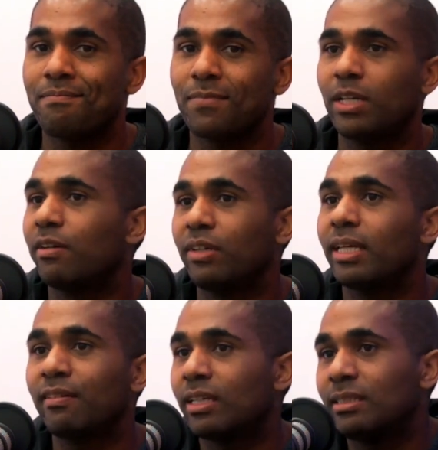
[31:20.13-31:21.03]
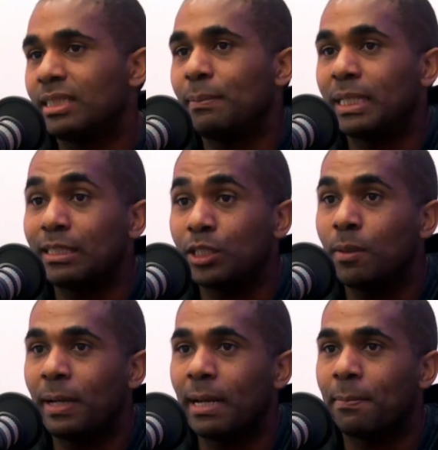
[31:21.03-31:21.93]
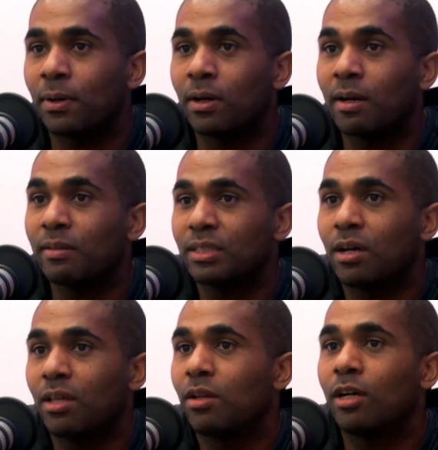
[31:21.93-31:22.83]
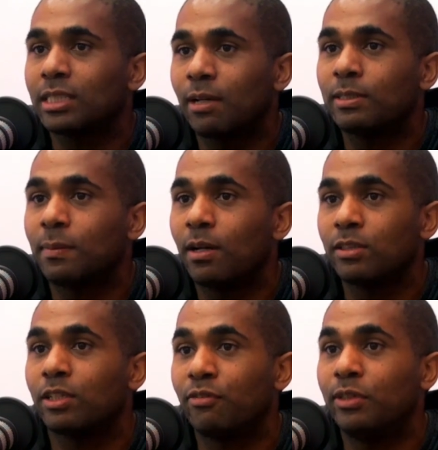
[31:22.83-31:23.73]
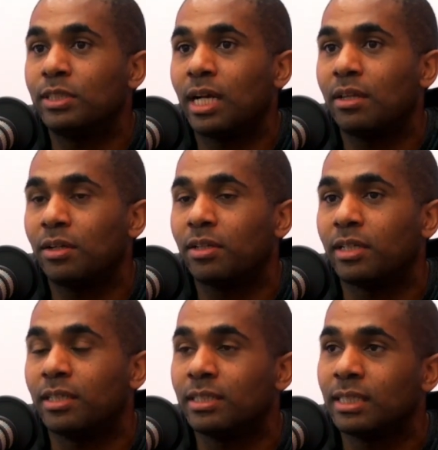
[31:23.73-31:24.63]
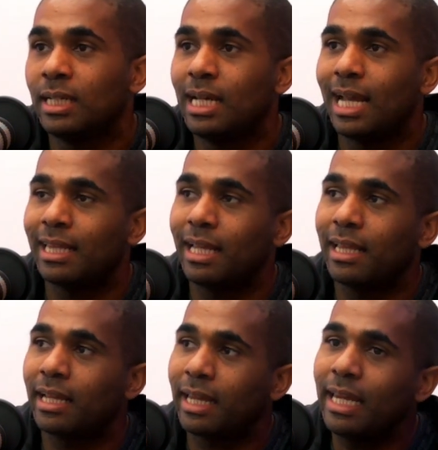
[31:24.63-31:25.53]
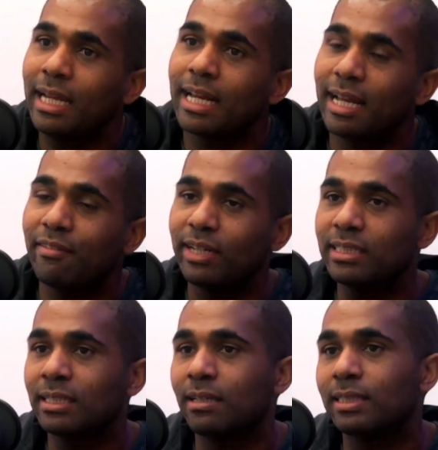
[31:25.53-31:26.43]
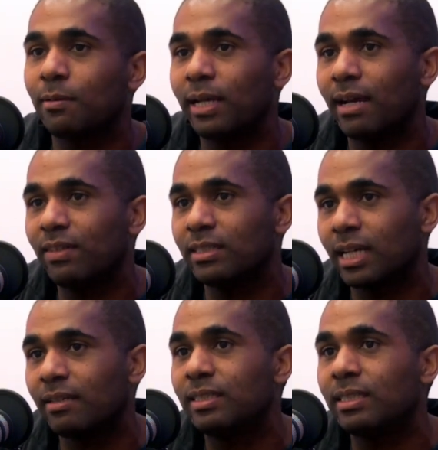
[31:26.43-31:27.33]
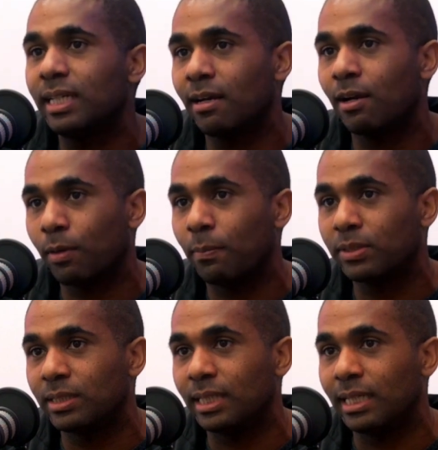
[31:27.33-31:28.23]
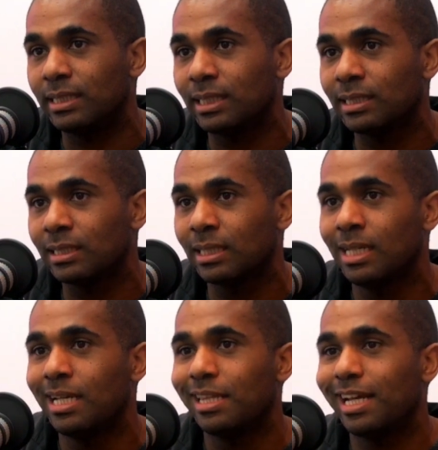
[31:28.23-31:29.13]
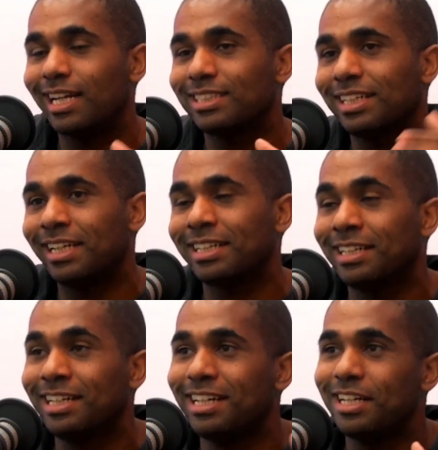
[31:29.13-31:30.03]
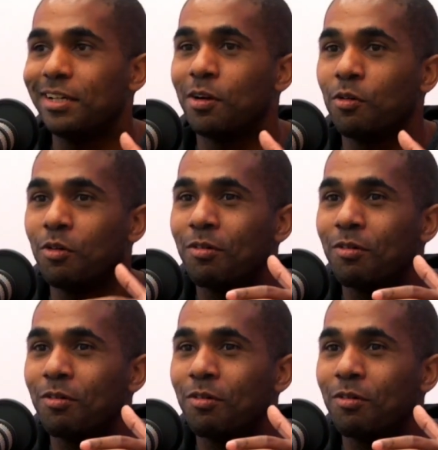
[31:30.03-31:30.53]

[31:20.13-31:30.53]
you know, if you think of the GPT-2 paper, it was called Large Language Models Are Few-Shot Learners. And the key kind of innovation there is that we have these kind of generic representations that actually can, you know,